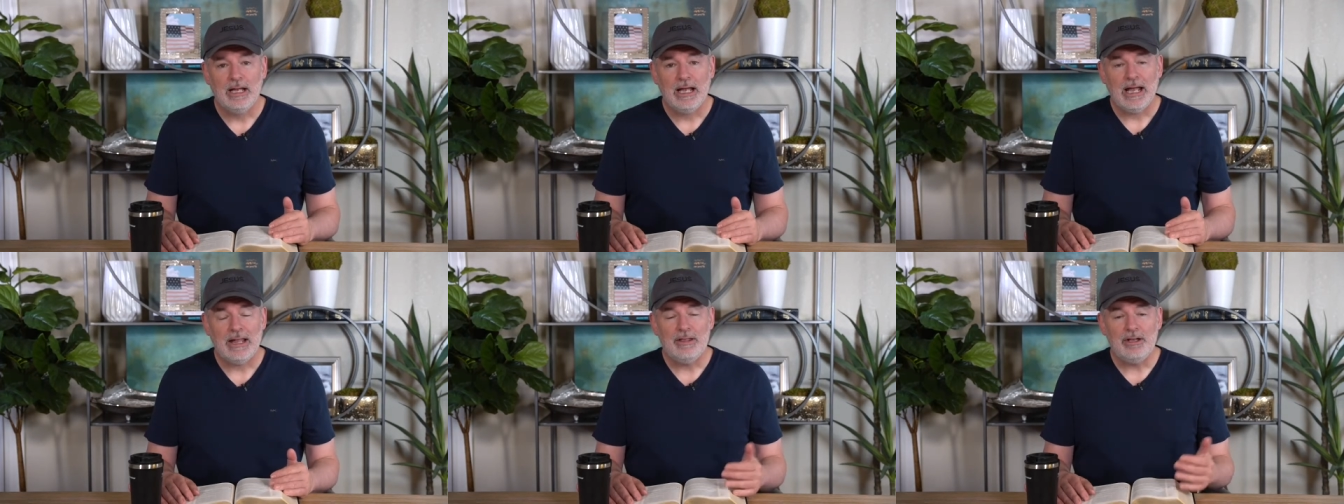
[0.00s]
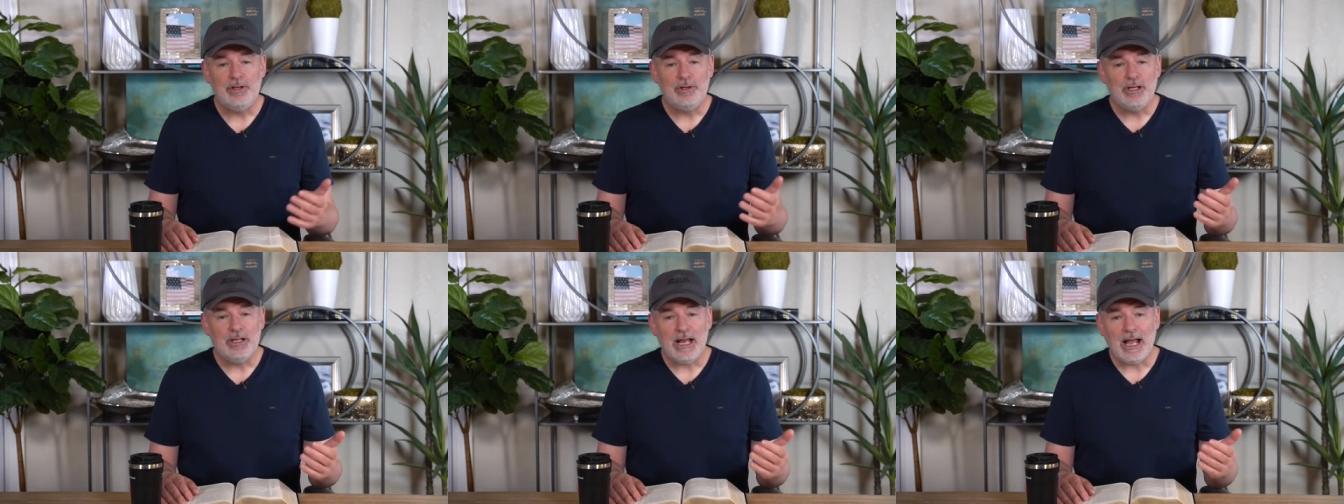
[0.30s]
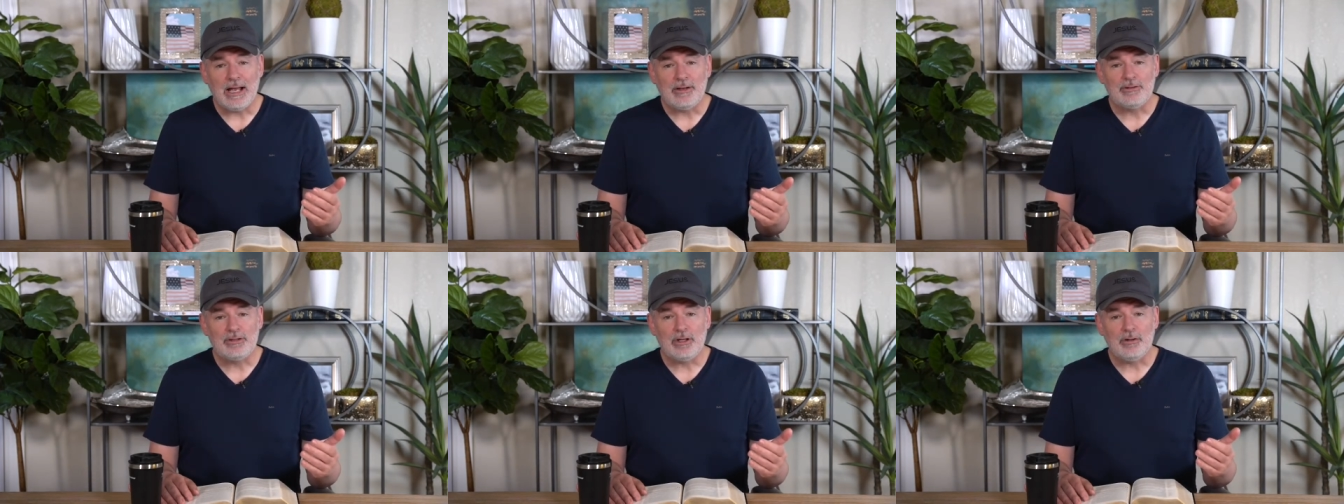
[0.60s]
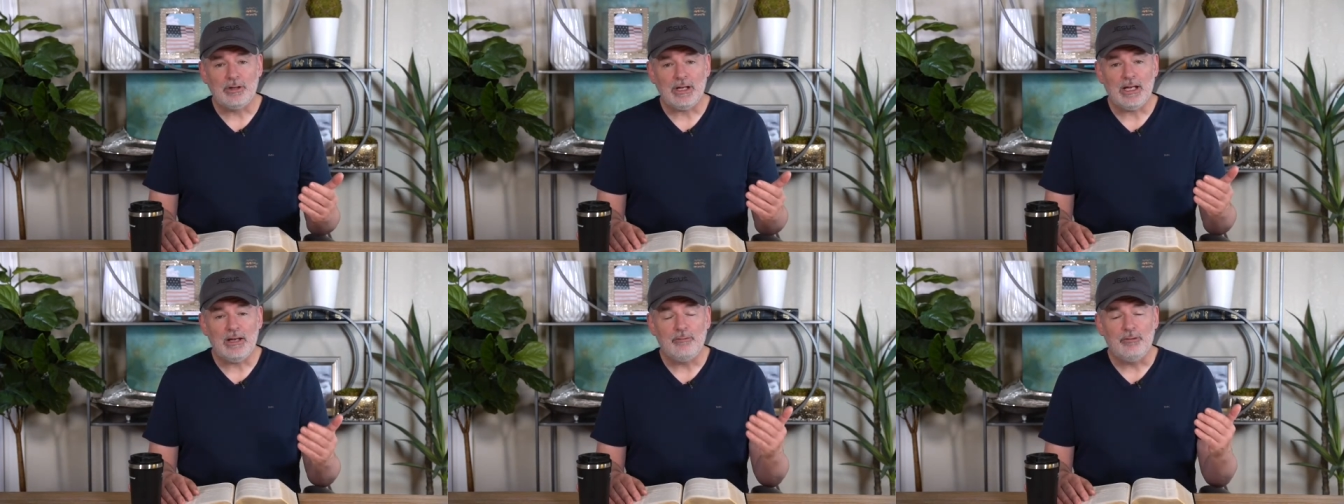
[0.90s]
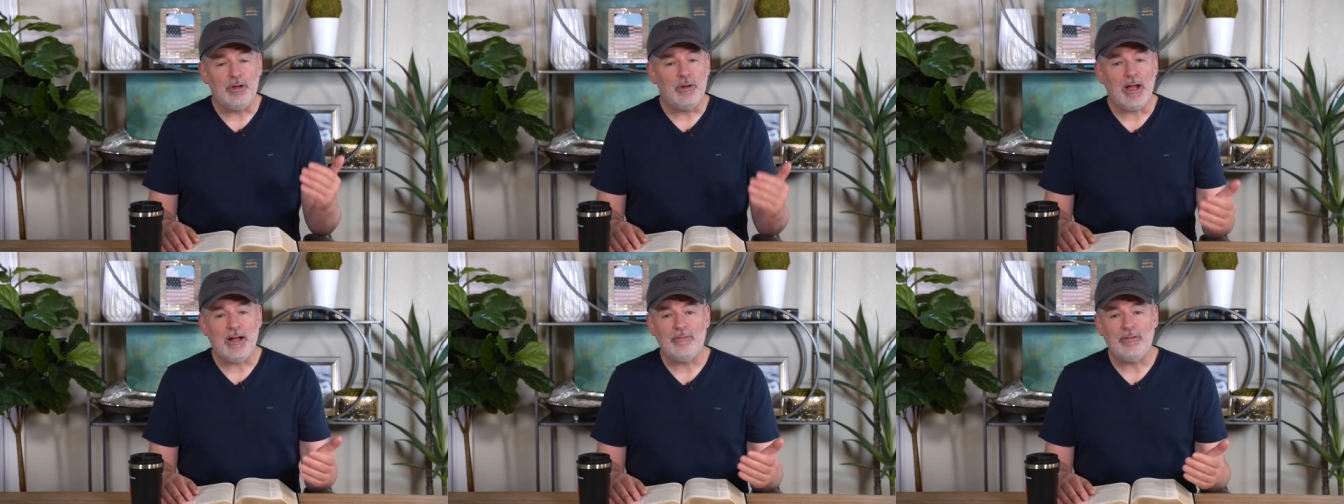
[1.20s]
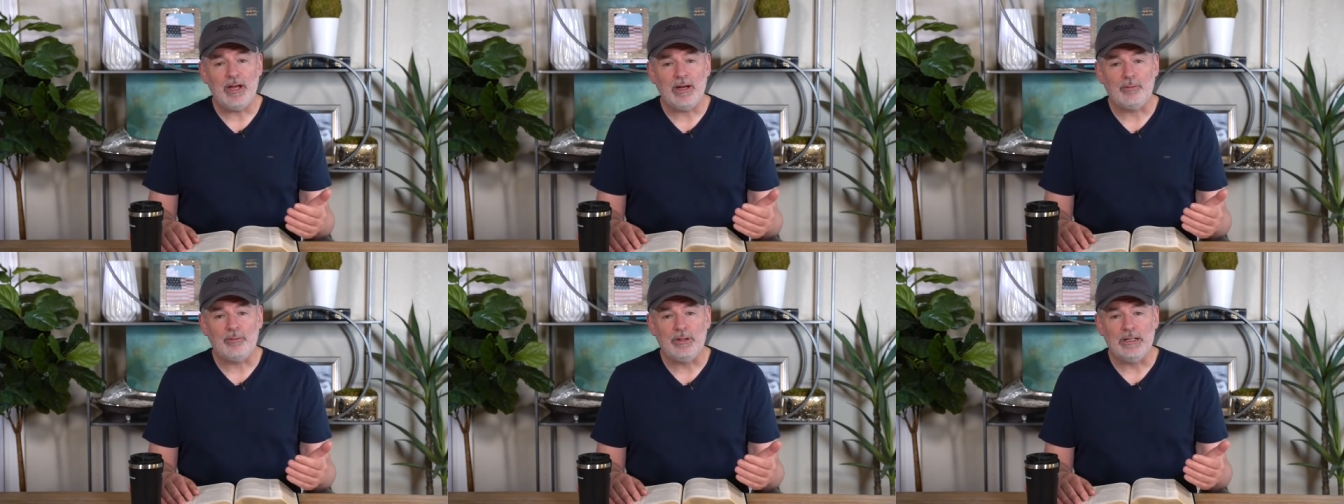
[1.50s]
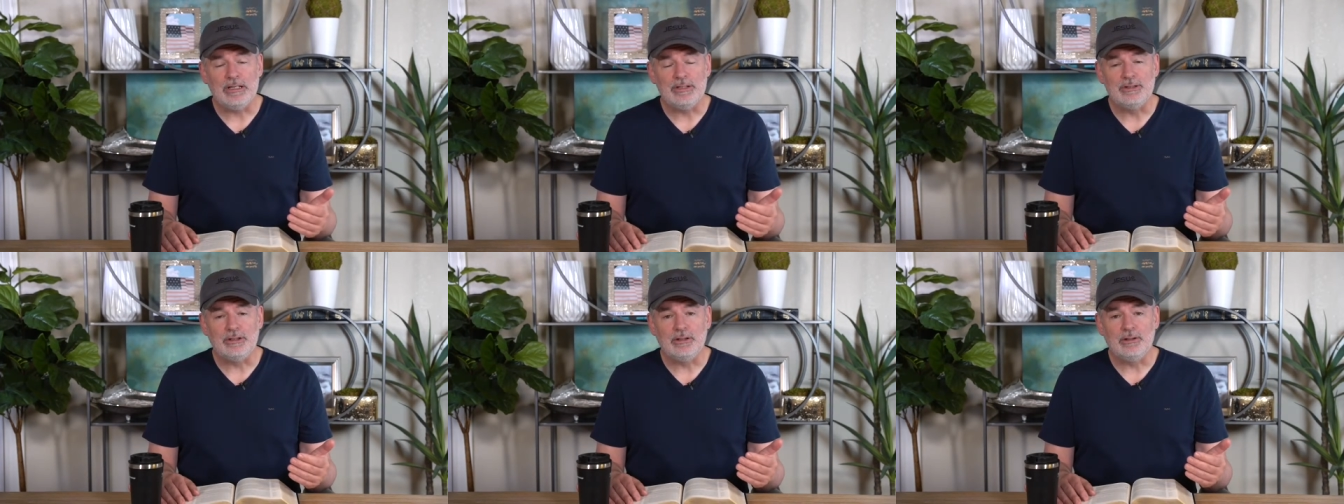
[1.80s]
And then you can ask, okay, if you have that
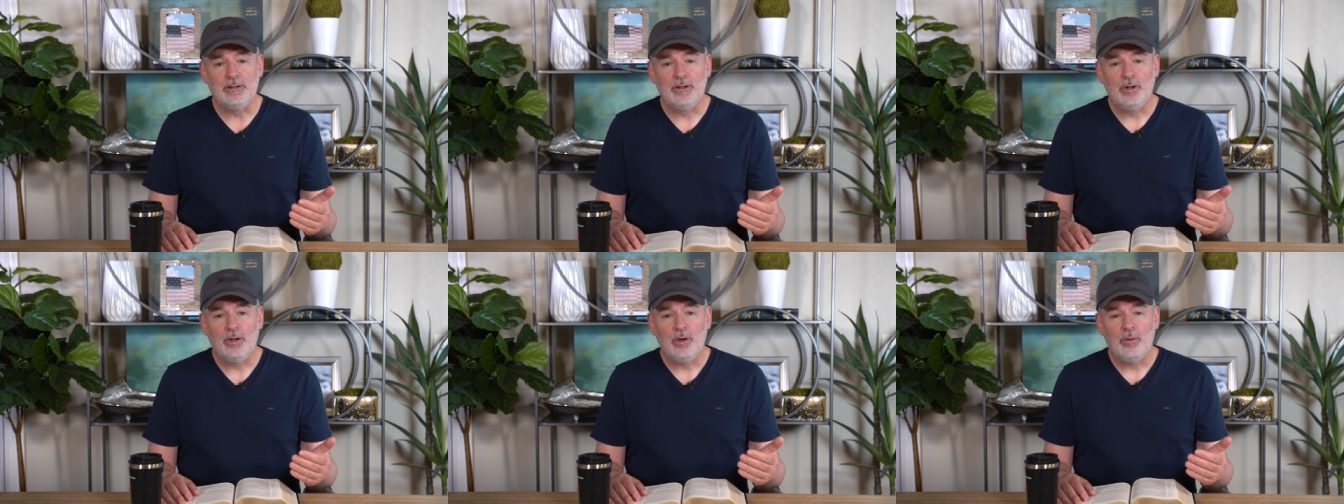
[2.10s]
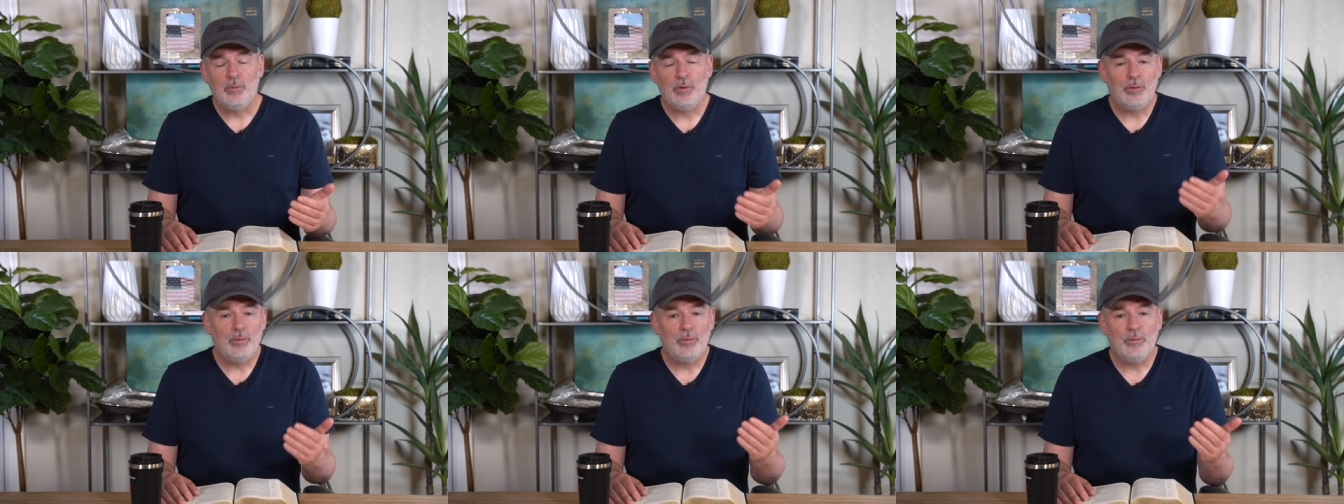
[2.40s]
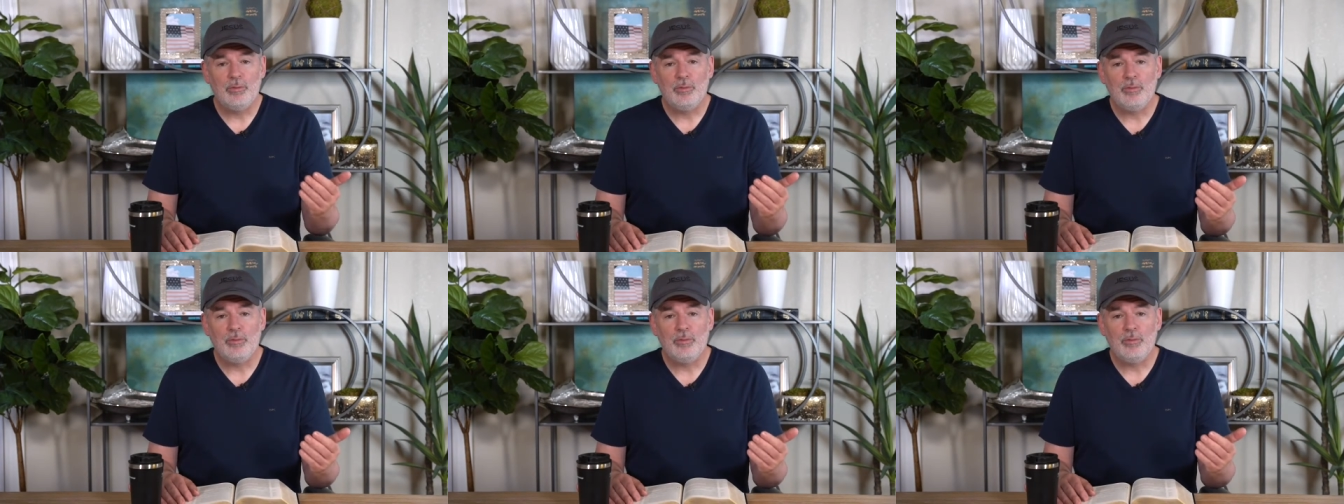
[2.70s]
reason, well,